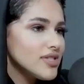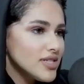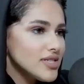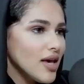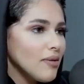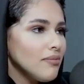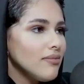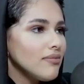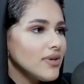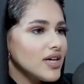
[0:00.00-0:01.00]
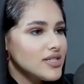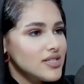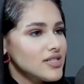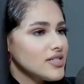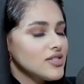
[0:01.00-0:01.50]
it's the same,
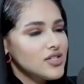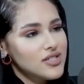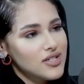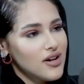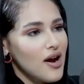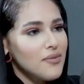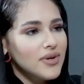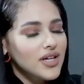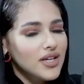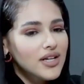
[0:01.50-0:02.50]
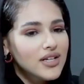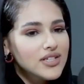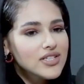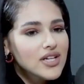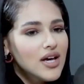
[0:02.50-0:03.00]
because this is just in Arabic and
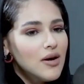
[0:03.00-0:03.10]
English.